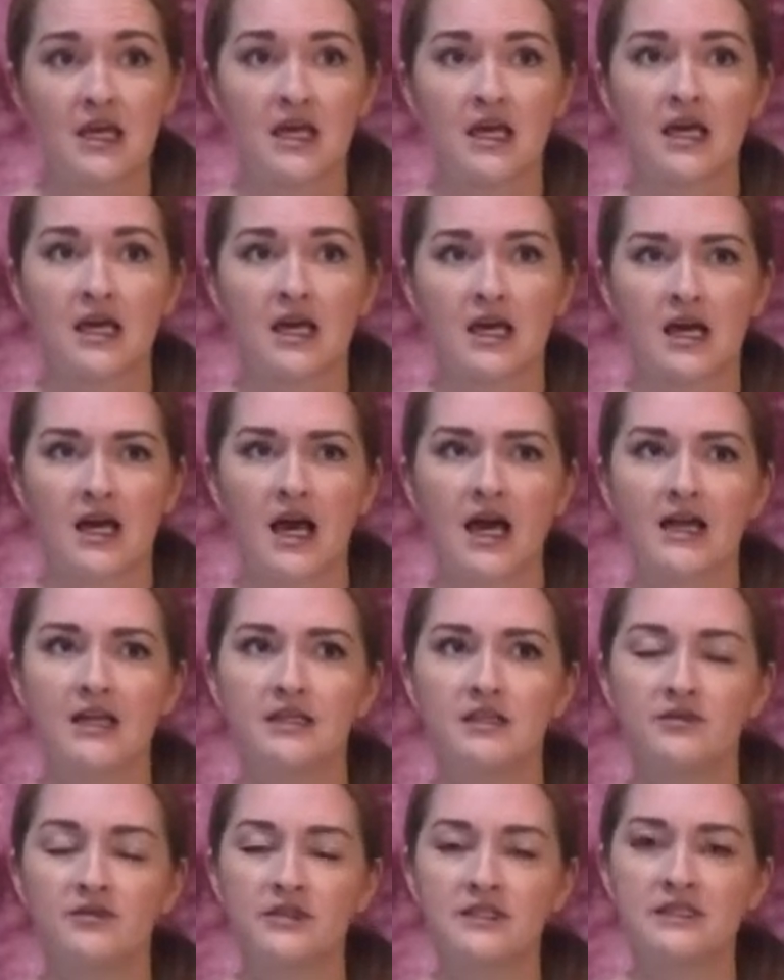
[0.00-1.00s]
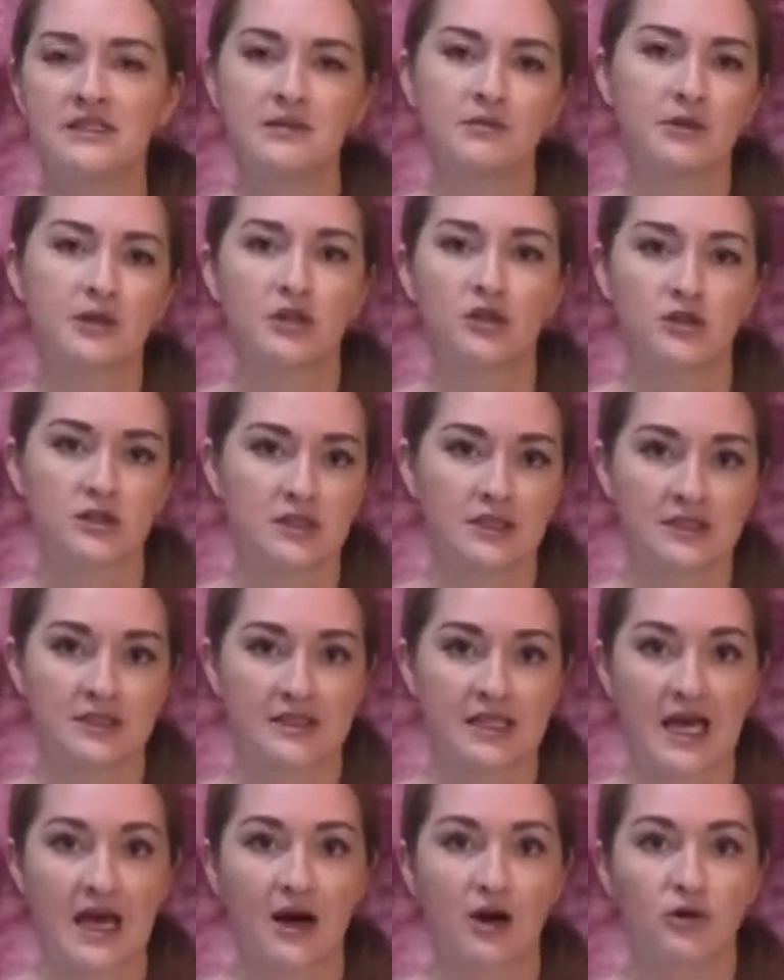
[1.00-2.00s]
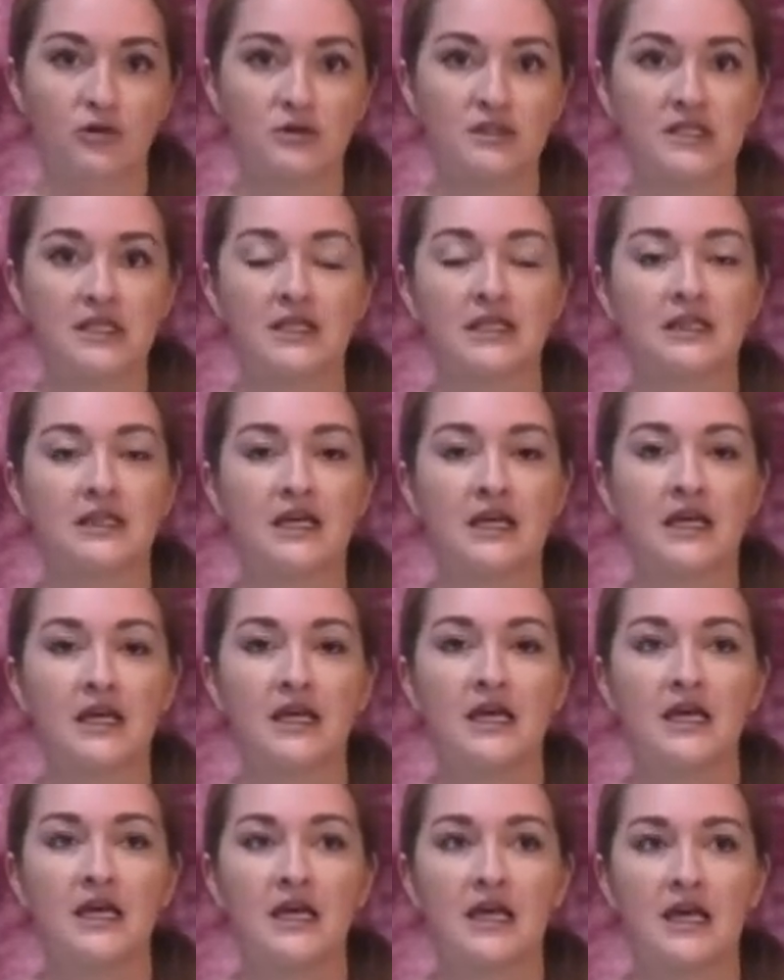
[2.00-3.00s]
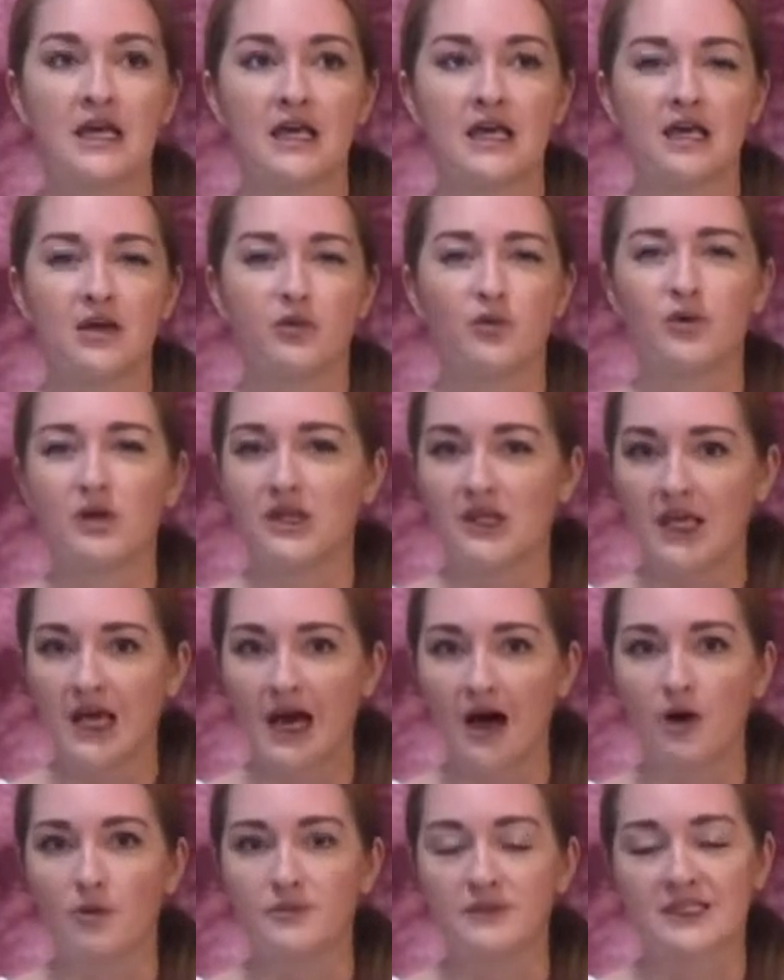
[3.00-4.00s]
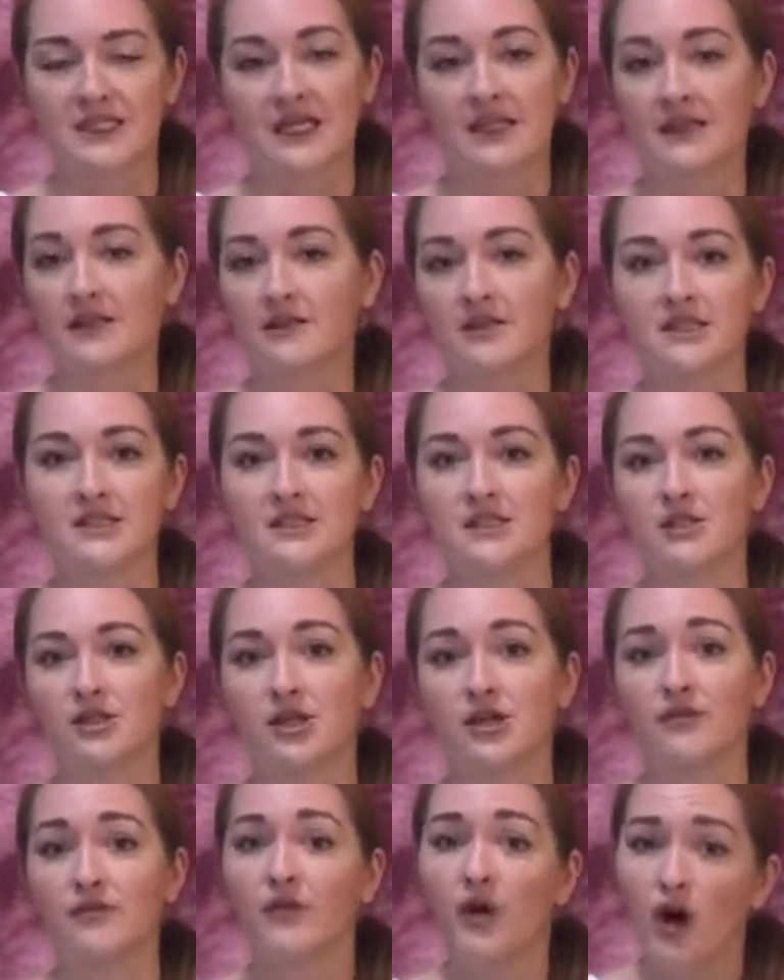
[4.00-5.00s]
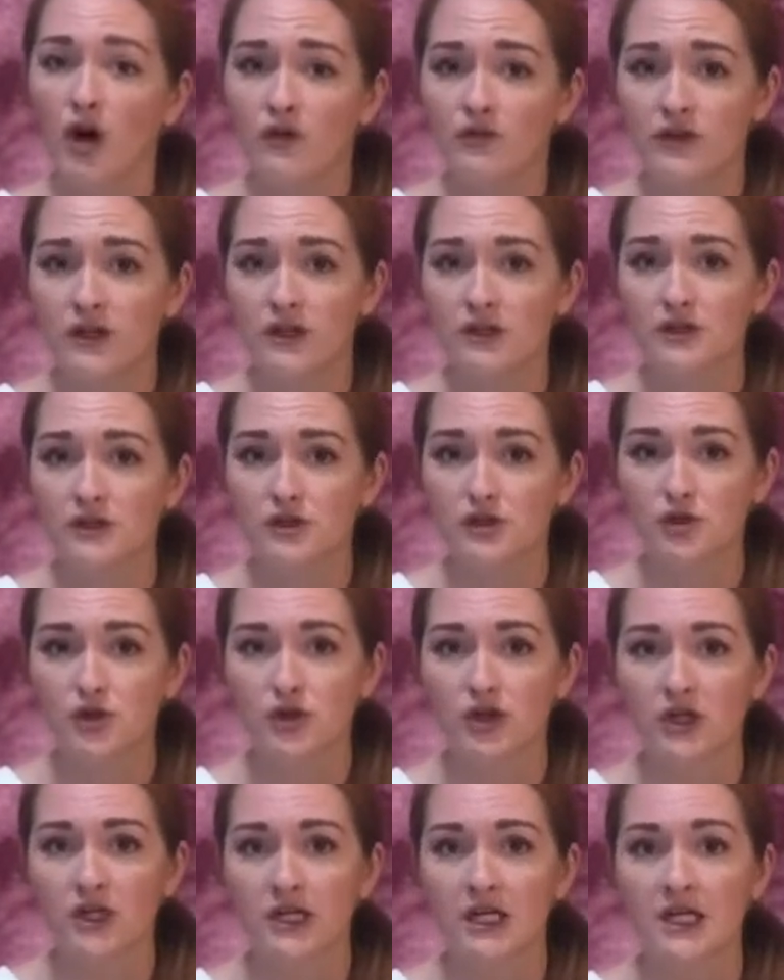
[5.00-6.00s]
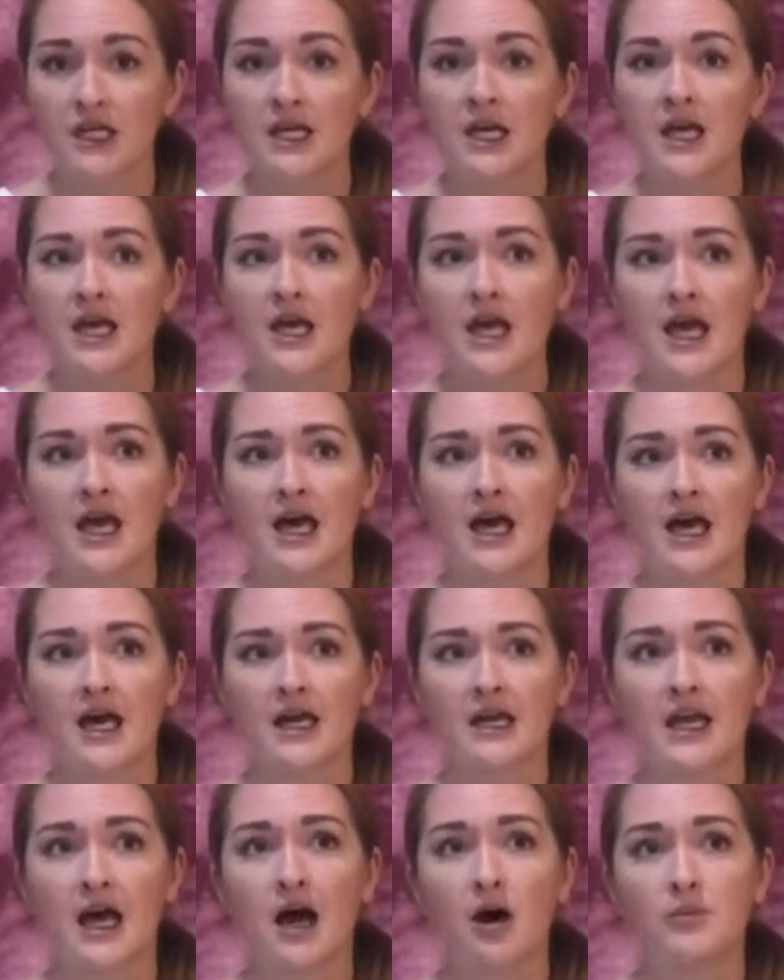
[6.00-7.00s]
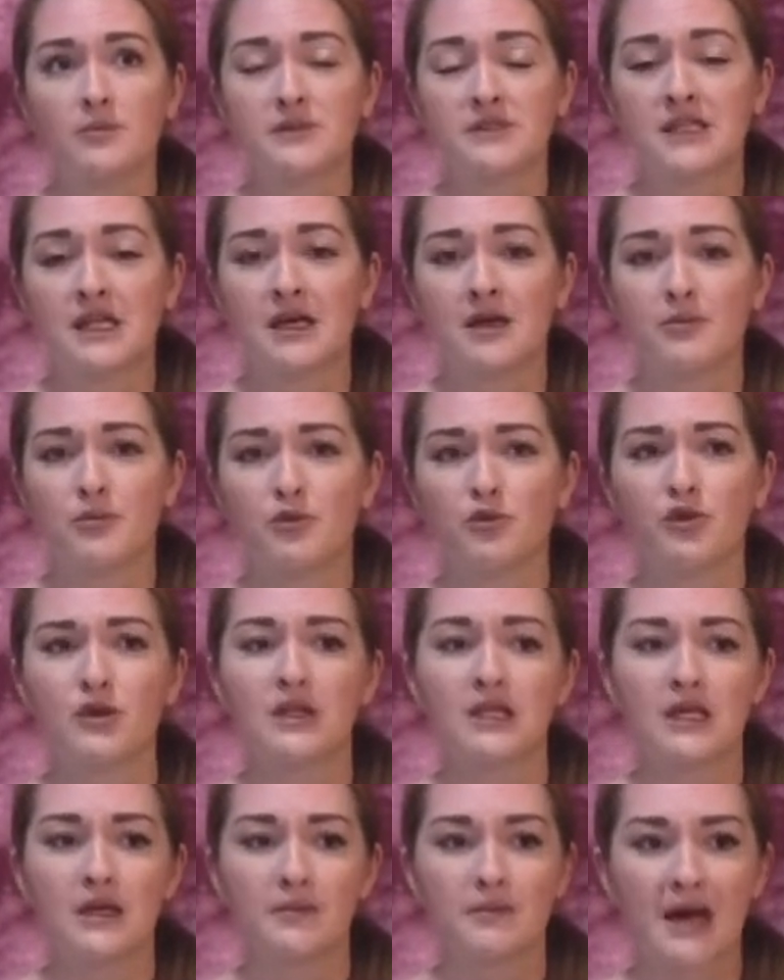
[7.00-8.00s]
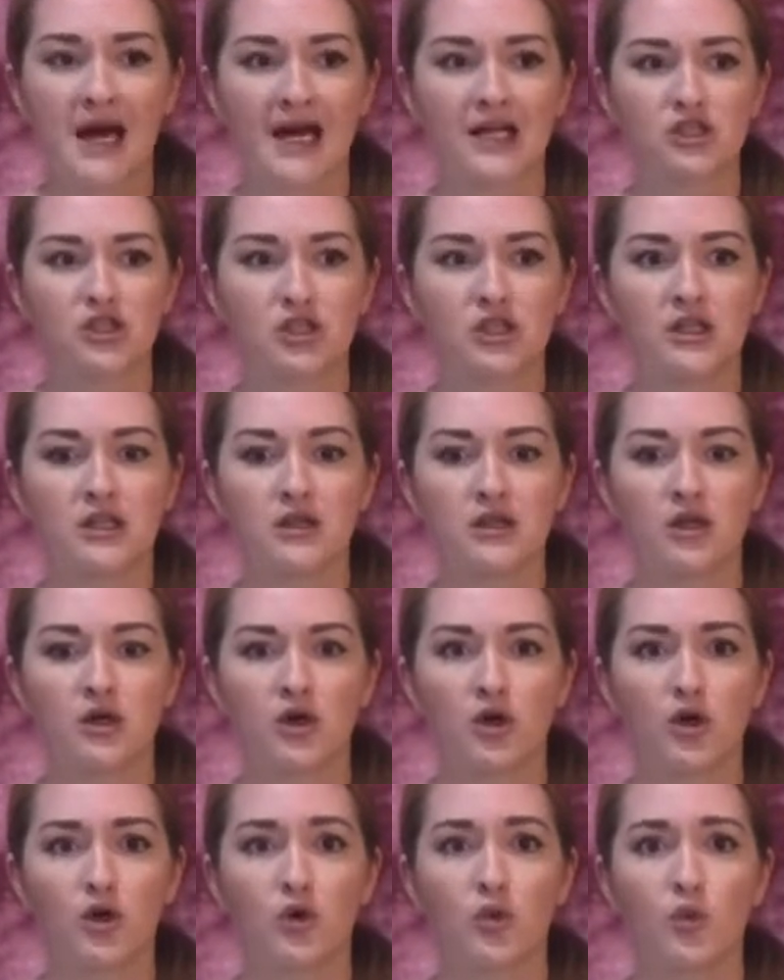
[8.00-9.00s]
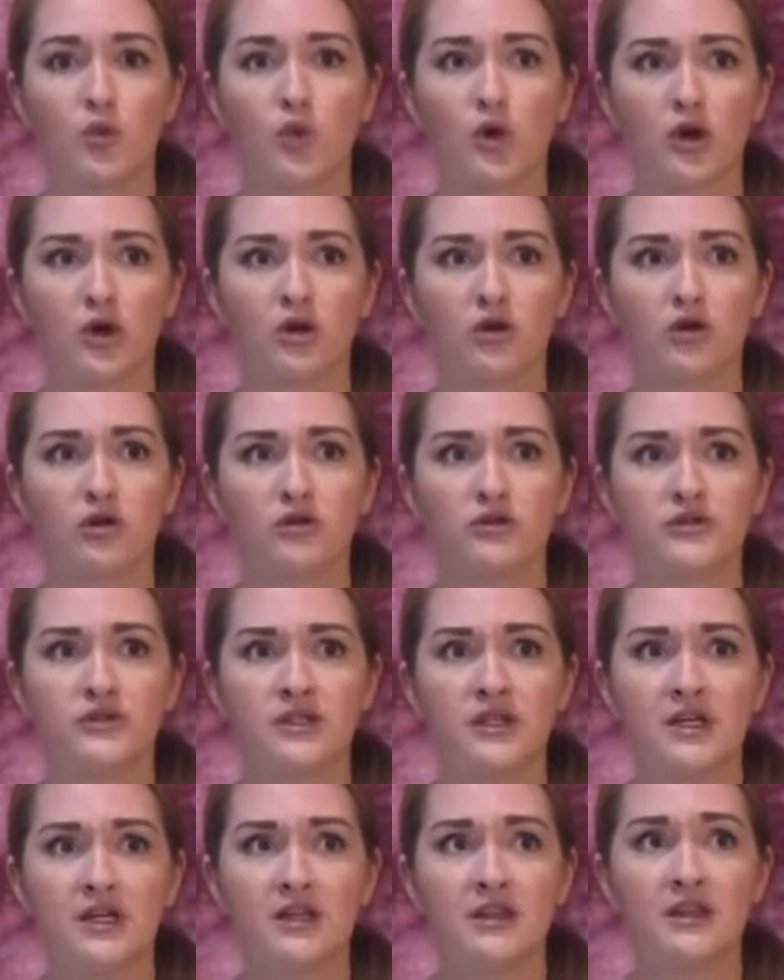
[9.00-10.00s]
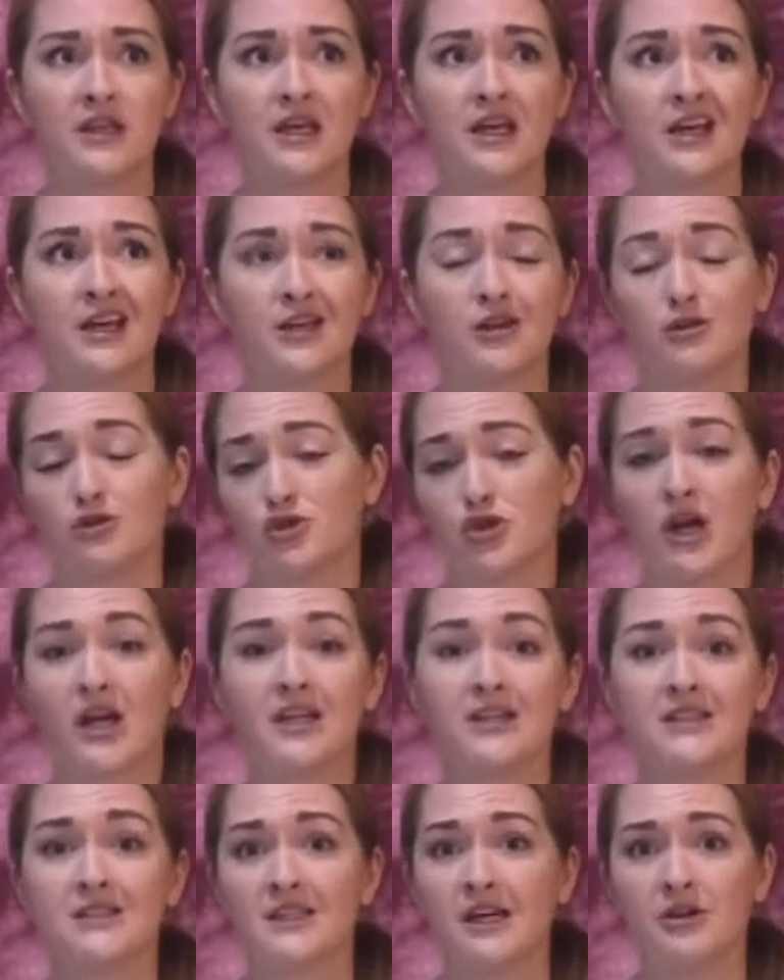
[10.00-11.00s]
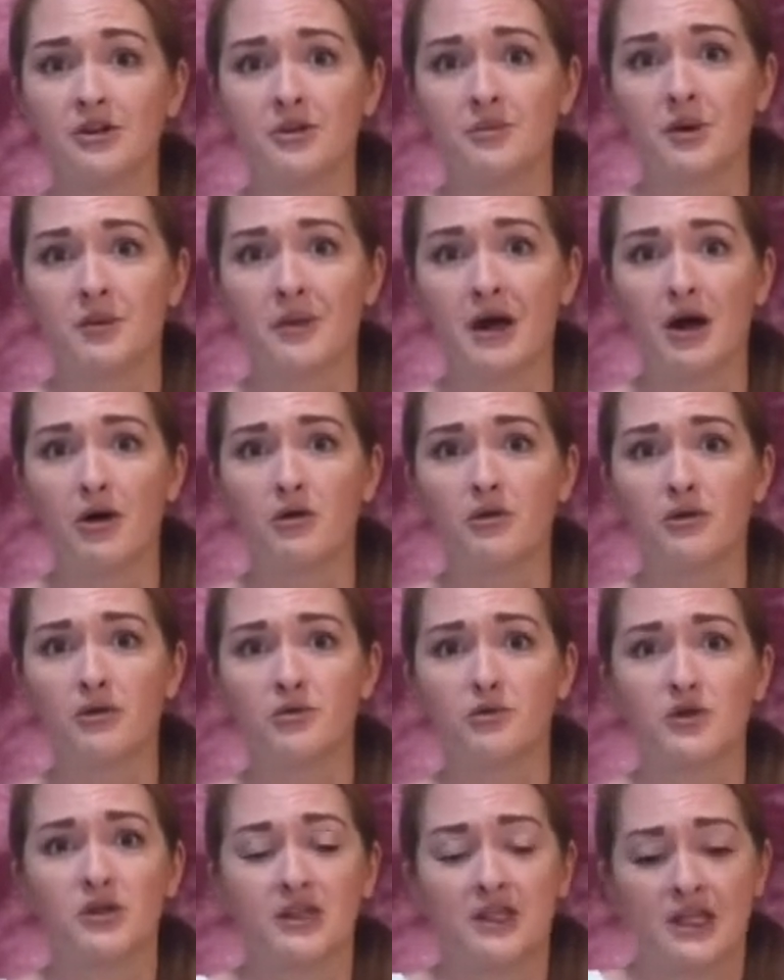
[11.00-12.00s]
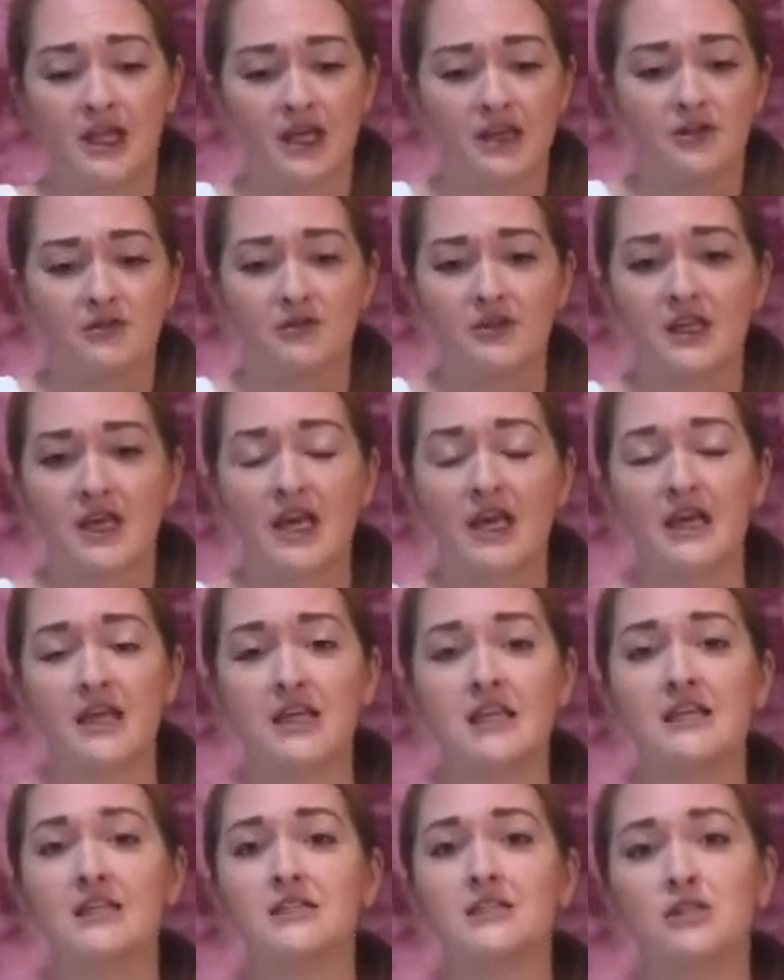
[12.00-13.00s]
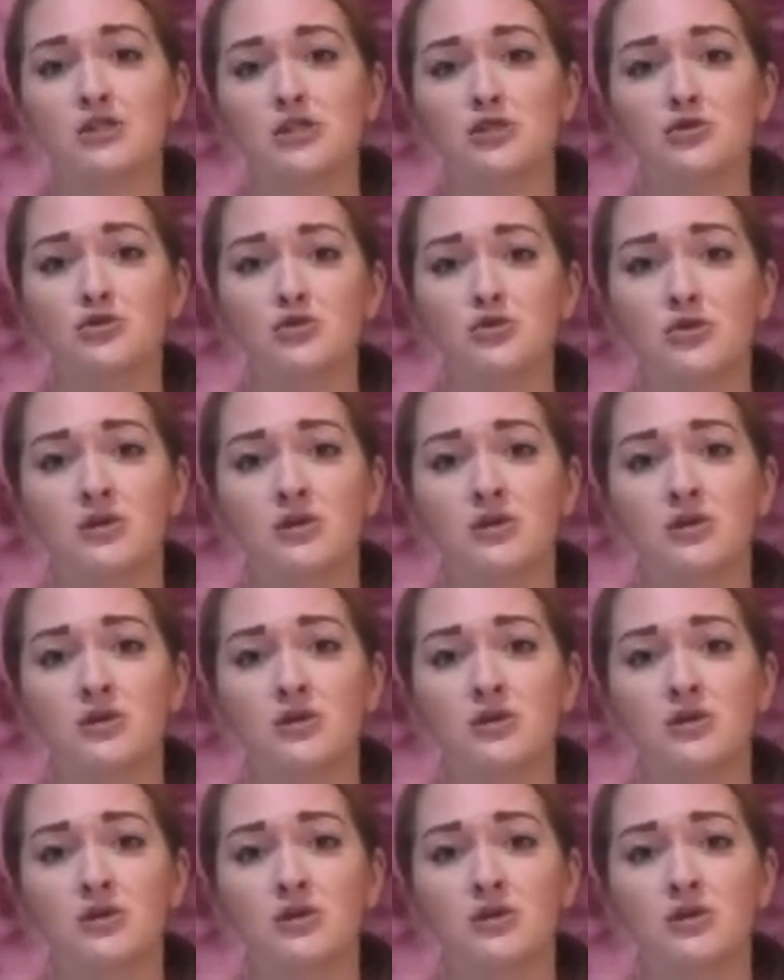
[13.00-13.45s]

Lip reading: It kind of is similar to sound in that it really helps get the listener involved in the story and helps them really imagine the world that you're trying to tell them about and really kind of get into